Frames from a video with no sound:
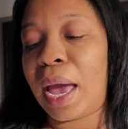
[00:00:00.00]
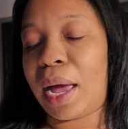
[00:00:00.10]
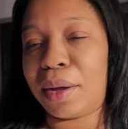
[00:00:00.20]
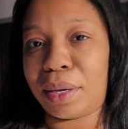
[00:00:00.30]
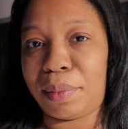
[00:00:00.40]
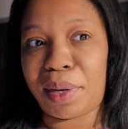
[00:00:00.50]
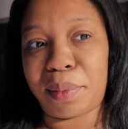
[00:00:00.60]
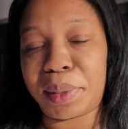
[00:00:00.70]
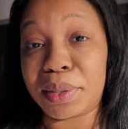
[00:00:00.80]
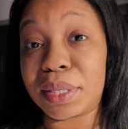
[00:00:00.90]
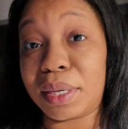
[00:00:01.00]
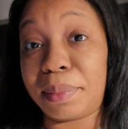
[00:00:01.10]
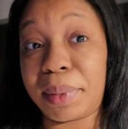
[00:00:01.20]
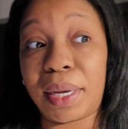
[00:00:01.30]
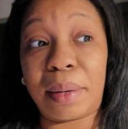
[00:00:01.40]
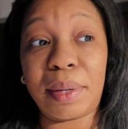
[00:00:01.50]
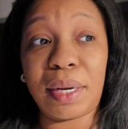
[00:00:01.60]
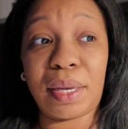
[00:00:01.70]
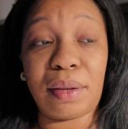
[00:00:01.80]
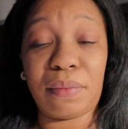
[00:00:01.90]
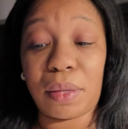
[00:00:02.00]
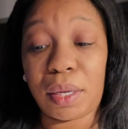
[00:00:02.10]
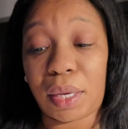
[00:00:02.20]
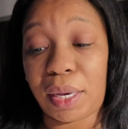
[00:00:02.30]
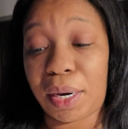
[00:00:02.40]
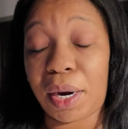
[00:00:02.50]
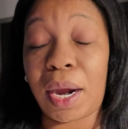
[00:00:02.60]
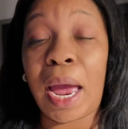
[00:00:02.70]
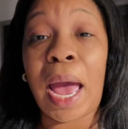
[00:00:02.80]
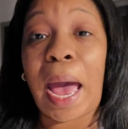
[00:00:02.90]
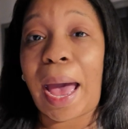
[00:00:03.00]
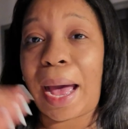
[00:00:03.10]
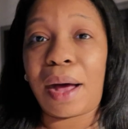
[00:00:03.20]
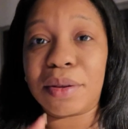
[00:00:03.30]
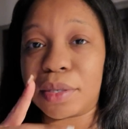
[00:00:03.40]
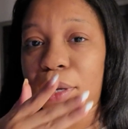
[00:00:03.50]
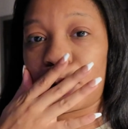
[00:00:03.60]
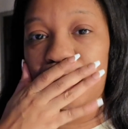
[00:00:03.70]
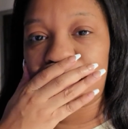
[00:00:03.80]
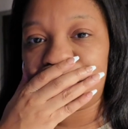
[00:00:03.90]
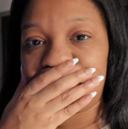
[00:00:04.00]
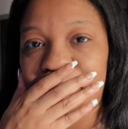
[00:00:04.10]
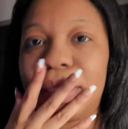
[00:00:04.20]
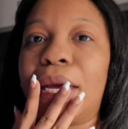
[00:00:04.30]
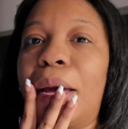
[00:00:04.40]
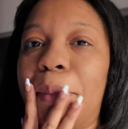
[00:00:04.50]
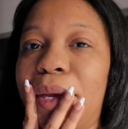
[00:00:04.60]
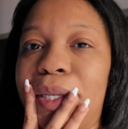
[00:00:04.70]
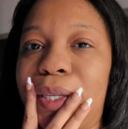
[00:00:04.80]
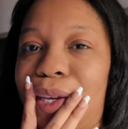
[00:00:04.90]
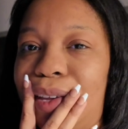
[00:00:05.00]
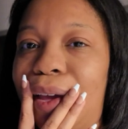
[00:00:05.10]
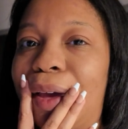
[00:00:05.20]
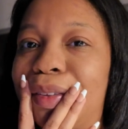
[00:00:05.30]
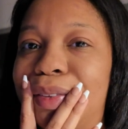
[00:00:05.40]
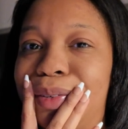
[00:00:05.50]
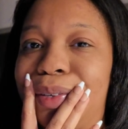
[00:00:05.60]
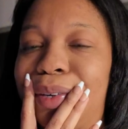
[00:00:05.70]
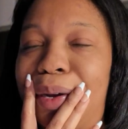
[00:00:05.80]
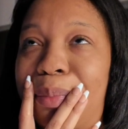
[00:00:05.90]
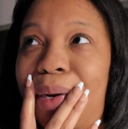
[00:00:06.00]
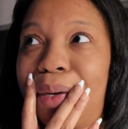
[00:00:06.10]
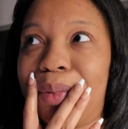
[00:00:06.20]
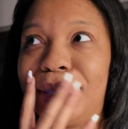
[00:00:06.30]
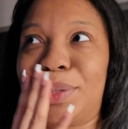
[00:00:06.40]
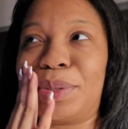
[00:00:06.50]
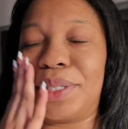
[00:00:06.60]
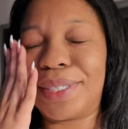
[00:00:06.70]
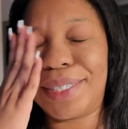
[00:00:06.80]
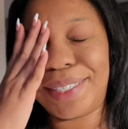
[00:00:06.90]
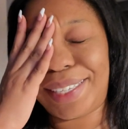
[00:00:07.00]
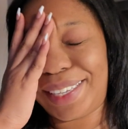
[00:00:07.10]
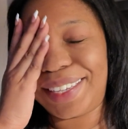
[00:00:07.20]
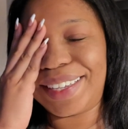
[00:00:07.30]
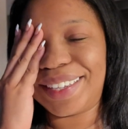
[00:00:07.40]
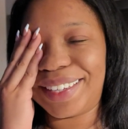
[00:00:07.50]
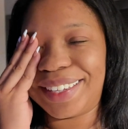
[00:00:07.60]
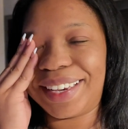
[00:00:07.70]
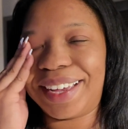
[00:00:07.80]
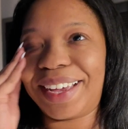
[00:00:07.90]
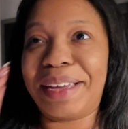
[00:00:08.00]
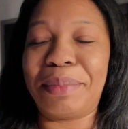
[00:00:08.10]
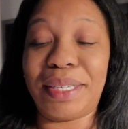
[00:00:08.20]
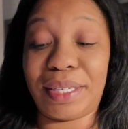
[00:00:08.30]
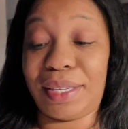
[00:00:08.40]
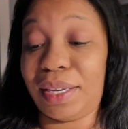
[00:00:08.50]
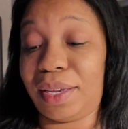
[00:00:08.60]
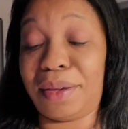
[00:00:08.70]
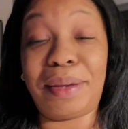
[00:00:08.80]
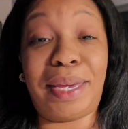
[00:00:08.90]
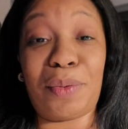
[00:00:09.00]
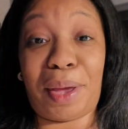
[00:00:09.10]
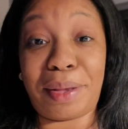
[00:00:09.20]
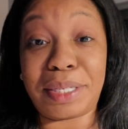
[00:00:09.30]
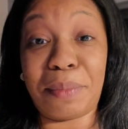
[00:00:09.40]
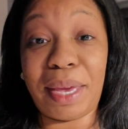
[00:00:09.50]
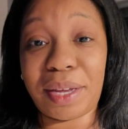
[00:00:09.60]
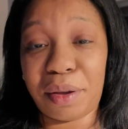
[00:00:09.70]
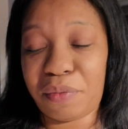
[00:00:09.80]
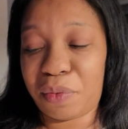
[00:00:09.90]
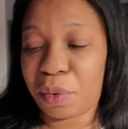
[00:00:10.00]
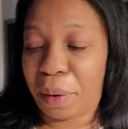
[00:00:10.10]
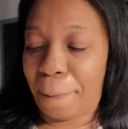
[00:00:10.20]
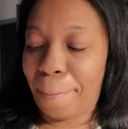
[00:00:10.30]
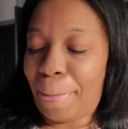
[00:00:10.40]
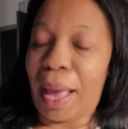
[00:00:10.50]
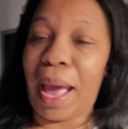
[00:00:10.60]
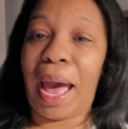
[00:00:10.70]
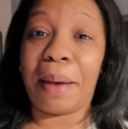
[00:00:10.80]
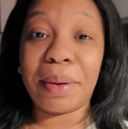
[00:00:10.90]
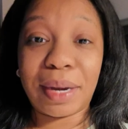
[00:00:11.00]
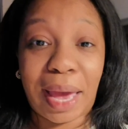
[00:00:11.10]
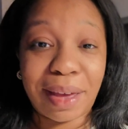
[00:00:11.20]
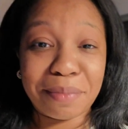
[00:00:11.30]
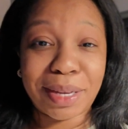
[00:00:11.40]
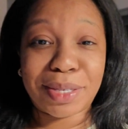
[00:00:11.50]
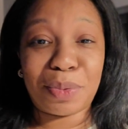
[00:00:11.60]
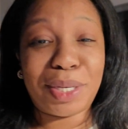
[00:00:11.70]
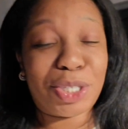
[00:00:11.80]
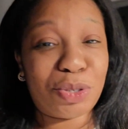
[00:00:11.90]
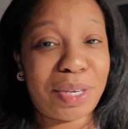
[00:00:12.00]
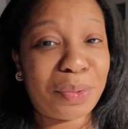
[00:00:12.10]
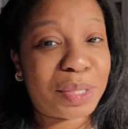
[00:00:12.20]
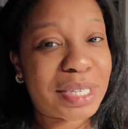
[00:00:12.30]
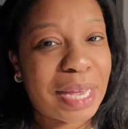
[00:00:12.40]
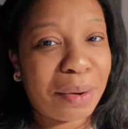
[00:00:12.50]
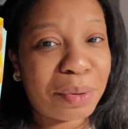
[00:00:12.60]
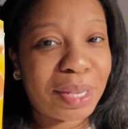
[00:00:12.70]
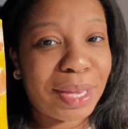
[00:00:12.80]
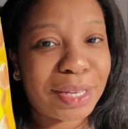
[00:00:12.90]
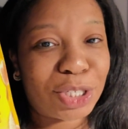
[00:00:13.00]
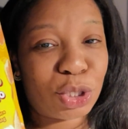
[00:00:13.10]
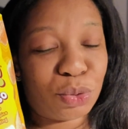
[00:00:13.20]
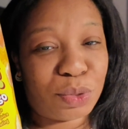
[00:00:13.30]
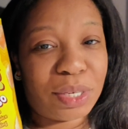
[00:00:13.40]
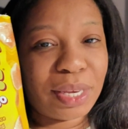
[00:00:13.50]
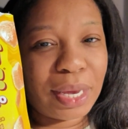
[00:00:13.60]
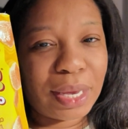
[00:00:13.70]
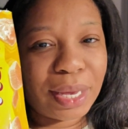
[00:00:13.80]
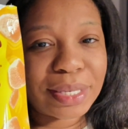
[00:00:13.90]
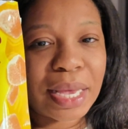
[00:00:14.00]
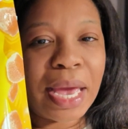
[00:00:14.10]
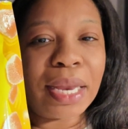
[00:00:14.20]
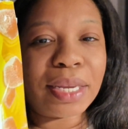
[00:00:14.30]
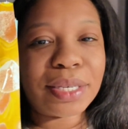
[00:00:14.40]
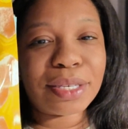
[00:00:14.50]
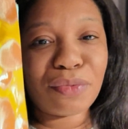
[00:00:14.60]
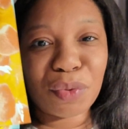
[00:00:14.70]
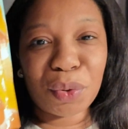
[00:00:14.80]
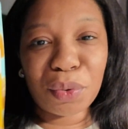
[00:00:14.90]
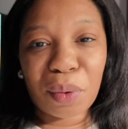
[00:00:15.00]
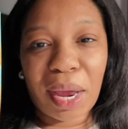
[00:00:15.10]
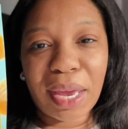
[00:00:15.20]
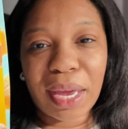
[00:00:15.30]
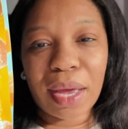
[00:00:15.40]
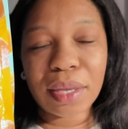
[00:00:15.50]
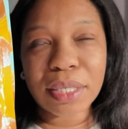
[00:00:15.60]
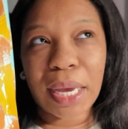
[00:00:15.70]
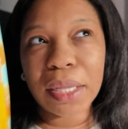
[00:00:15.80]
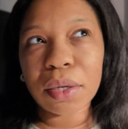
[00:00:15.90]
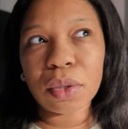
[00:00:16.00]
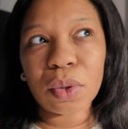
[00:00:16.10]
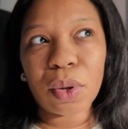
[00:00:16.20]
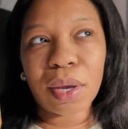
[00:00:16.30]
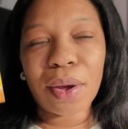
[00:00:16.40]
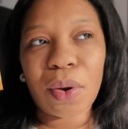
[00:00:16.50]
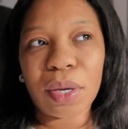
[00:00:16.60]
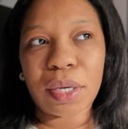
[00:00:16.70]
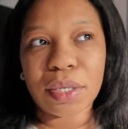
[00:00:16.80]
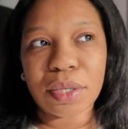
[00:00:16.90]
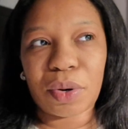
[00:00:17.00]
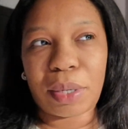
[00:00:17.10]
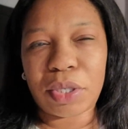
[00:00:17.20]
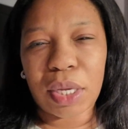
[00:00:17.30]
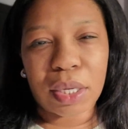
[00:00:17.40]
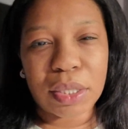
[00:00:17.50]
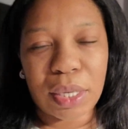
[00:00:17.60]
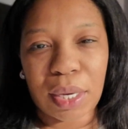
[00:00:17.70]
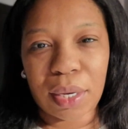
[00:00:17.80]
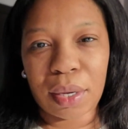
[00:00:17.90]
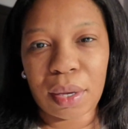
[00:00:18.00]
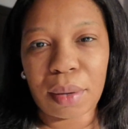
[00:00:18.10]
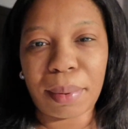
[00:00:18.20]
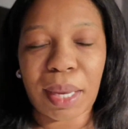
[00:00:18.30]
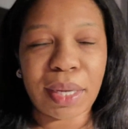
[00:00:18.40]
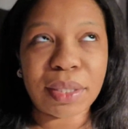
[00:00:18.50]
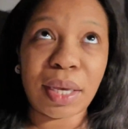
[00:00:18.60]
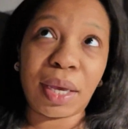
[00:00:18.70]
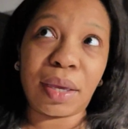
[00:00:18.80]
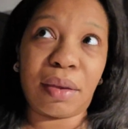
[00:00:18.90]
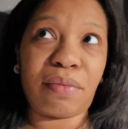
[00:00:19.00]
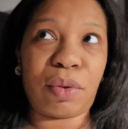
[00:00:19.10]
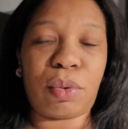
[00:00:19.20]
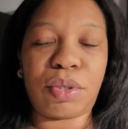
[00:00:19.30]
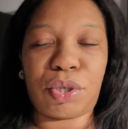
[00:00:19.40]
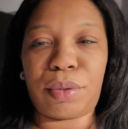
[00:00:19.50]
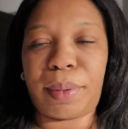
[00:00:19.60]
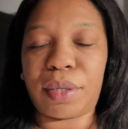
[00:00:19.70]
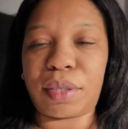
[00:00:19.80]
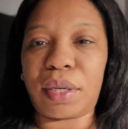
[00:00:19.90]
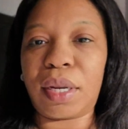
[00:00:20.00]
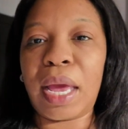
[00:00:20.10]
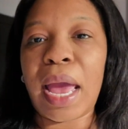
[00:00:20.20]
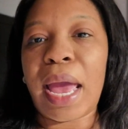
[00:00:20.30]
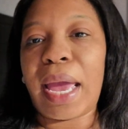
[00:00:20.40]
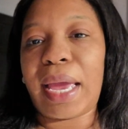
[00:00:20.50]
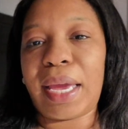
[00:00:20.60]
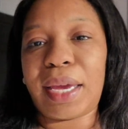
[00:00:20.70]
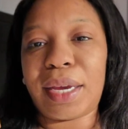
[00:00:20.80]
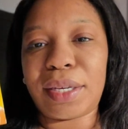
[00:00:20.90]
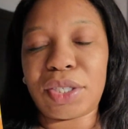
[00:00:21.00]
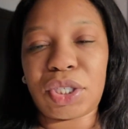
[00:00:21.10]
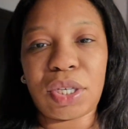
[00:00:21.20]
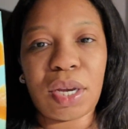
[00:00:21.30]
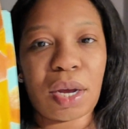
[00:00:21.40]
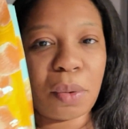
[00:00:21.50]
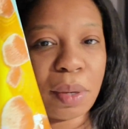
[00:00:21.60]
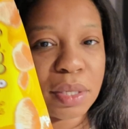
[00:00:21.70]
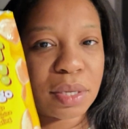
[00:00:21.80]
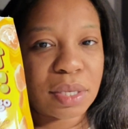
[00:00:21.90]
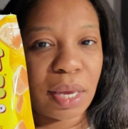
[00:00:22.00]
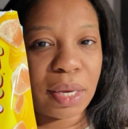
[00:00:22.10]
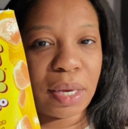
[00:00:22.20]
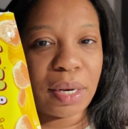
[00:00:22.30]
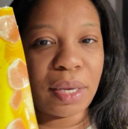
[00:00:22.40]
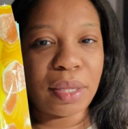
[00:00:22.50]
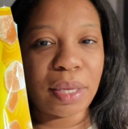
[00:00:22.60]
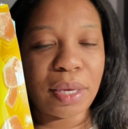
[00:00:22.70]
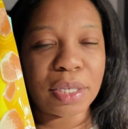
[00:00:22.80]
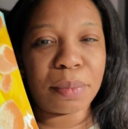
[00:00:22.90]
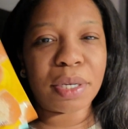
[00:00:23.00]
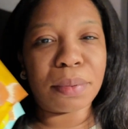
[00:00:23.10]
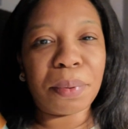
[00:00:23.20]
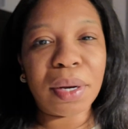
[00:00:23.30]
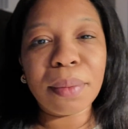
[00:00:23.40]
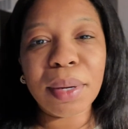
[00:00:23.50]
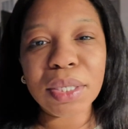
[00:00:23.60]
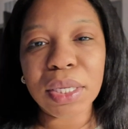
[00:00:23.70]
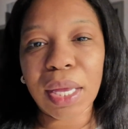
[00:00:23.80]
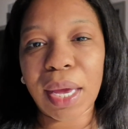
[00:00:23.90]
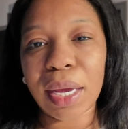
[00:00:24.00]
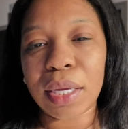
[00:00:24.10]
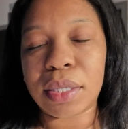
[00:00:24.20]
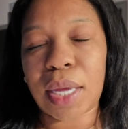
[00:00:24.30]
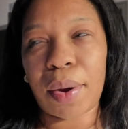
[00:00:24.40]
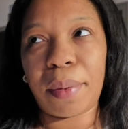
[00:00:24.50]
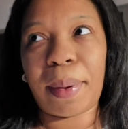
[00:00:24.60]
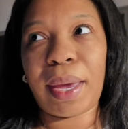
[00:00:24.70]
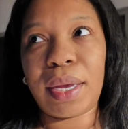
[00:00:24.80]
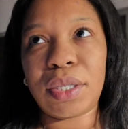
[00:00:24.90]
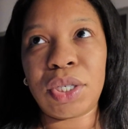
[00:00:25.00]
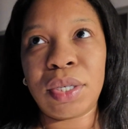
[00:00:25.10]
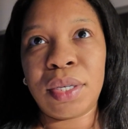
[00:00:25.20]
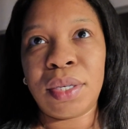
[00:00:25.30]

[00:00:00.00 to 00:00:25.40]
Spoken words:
I'll keep y'all posted. But I'm going to end the vlog here. I also got Mexican after apartment tours again. I got Mexican again. Anyway, to make up for it, I'm gonna have my sweet treat, which is not really a treat, I guess. This is Fruit Riot. Taylor Lloyd on Instagram, she's like a black tech influencer person, and she always is like eating these, but it's pretty much like a Sour Patch.